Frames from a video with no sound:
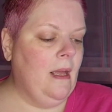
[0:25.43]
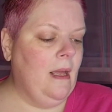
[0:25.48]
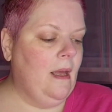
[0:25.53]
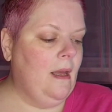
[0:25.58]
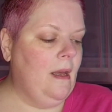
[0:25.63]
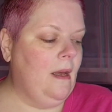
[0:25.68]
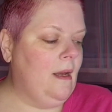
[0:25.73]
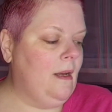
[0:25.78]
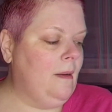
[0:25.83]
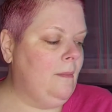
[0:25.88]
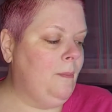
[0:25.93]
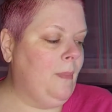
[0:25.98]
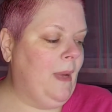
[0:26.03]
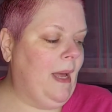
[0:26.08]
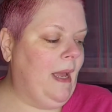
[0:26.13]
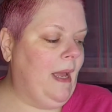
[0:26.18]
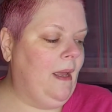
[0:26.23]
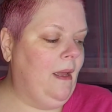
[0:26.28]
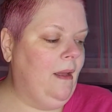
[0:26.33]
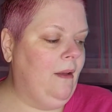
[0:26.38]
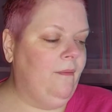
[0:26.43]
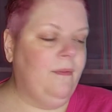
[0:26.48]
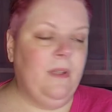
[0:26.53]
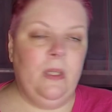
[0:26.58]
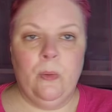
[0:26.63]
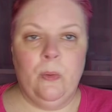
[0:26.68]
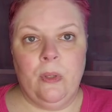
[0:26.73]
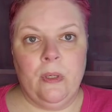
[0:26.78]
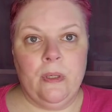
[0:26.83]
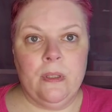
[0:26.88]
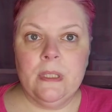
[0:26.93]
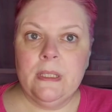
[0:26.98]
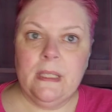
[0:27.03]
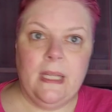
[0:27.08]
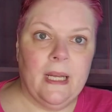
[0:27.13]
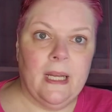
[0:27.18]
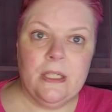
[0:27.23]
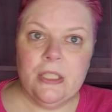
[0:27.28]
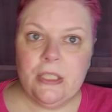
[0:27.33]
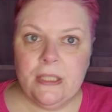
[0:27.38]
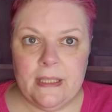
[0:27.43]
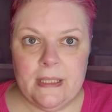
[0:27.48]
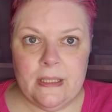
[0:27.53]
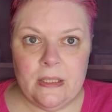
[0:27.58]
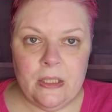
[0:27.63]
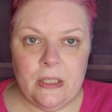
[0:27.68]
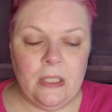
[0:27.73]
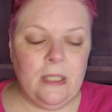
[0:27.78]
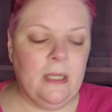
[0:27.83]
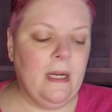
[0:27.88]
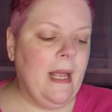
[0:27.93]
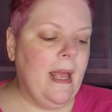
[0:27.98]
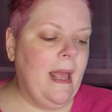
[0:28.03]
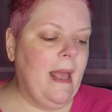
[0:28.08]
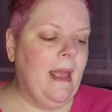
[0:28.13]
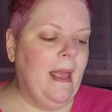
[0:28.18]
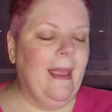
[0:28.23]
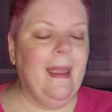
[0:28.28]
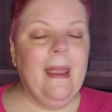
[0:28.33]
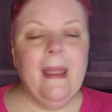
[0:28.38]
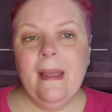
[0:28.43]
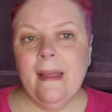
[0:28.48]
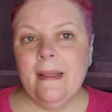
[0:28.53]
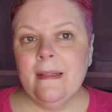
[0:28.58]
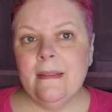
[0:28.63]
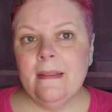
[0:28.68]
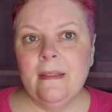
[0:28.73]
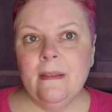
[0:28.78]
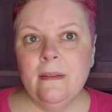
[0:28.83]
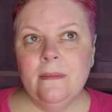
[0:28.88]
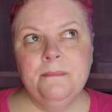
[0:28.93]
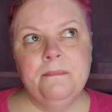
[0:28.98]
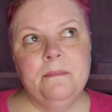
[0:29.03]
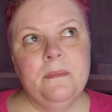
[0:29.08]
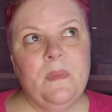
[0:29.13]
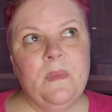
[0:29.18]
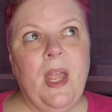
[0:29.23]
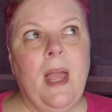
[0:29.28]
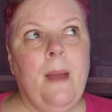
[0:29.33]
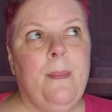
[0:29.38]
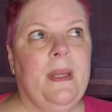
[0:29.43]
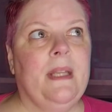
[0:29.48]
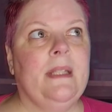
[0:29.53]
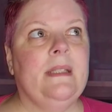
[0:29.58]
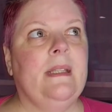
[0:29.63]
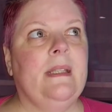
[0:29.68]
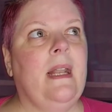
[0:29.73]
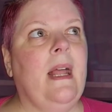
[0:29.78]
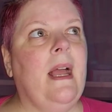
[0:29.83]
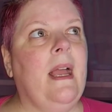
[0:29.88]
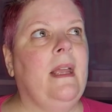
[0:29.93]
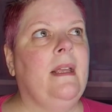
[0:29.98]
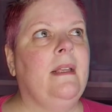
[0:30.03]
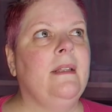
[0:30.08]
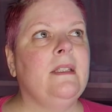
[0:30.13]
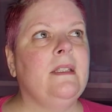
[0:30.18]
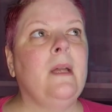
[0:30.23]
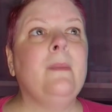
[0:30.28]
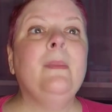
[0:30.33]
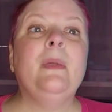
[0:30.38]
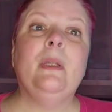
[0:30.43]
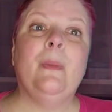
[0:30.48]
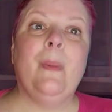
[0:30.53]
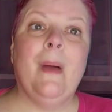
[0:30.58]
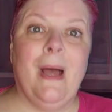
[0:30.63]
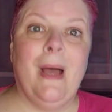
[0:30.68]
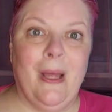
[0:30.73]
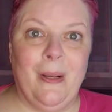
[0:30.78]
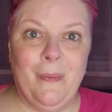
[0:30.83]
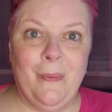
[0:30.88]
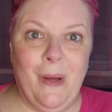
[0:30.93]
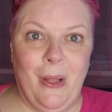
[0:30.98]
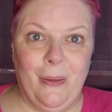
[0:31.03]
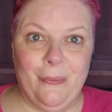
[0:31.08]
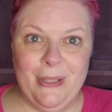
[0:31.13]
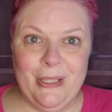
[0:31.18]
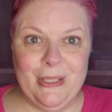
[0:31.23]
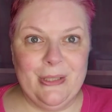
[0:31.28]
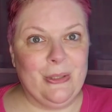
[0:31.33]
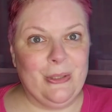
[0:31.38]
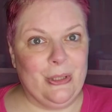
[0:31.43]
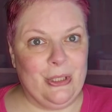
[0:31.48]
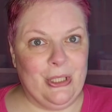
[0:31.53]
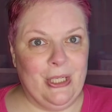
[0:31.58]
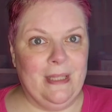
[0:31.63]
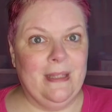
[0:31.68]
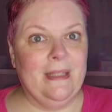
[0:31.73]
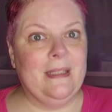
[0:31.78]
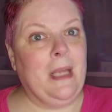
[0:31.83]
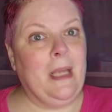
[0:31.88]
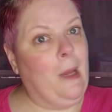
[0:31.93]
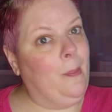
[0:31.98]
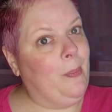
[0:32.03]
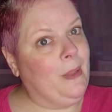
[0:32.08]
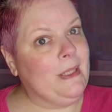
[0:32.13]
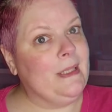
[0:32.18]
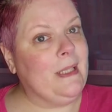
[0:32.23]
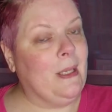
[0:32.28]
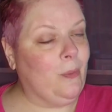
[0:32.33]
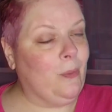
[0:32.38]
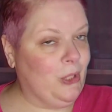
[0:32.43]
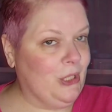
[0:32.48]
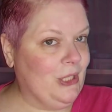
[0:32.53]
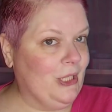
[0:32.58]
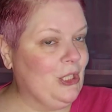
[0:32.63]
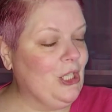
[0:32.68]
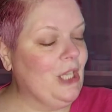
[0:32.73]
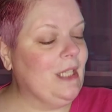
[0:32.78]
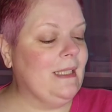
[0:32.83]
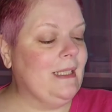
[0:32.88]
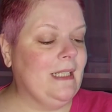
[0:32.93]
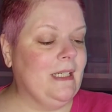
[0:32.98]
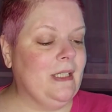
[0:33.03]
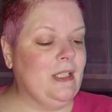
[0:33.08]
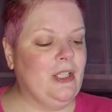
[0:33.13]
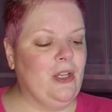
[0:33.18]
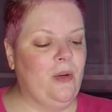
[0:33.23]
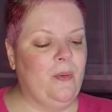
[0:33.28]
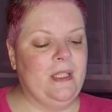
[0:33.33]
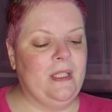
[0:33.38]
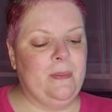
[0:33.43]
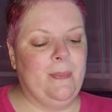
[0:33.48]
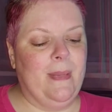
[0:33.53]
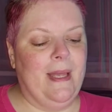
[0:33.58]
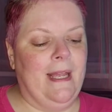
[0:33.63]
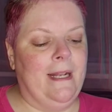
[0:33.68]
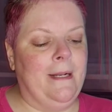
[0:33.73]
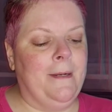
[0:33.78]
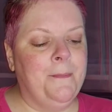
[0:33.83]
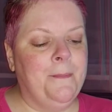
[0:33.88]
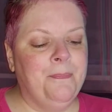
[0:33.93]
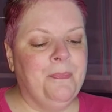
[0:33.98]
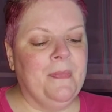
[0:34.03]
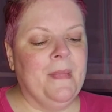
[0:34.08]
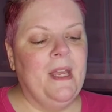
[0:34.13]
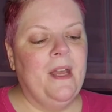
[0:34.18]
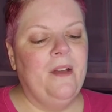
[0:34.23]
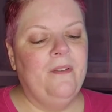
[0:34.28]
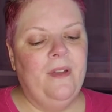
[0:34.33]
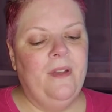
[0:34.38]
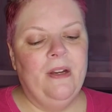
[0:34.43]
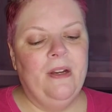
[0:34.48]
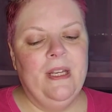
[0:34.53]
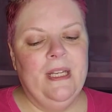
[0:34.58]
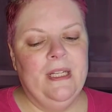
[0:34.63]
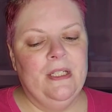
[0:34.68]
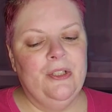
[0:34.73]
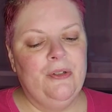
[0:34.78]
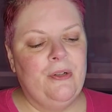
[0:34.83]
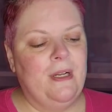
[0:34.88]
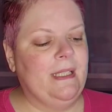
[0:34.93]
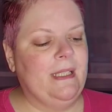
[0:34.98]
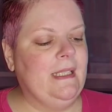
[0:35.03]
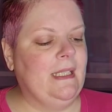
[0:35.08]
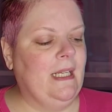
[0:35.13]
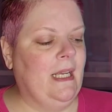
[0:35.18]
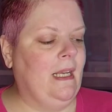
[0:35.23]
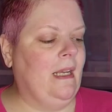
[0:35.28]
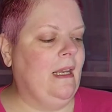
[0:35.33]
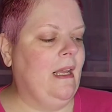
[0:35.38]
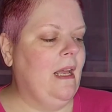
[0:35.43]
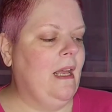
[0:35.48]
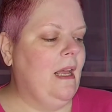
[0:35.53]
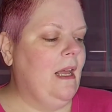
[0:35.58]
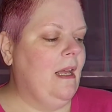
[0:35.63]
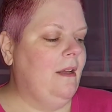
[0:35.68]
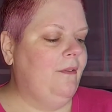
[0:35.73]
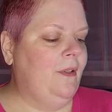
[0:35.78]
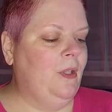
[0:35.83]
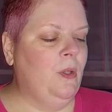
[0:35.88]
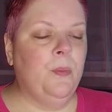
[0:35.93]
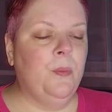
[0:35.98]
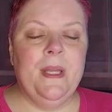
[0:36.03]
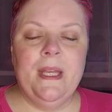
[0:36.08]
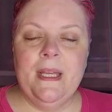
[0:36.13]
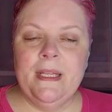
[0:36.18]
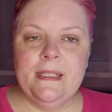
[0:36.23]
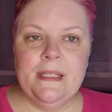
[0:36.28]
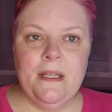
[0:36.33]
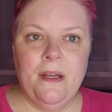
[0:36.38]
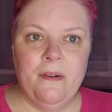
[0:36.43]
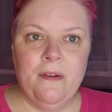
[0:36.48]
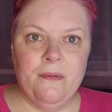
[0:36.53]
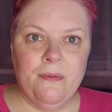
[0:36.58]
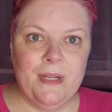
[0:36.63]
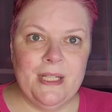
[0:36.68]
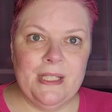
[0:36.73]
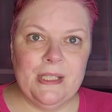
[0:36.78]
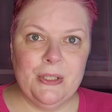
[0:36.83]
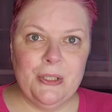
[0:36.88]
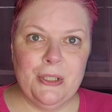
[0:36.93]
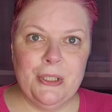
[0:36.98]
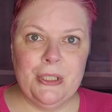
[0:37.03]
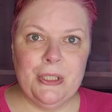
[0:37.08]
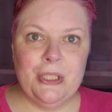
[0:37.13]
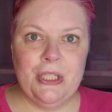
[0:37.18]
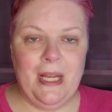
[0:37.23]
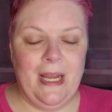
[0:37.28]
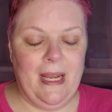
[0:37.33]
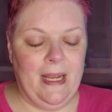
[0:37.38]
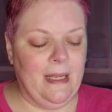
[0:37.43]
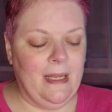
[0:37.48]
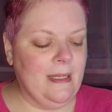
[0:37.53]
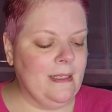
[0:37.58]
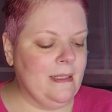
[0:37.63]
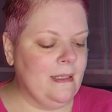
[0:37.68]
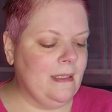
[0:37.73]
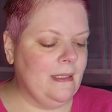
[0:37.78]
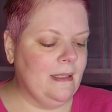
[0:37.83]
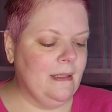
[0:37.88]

by a viewer/listener, and topics that I stumbled upon while researching the topics that were suggested. So it's been a very interesting few weeks of research and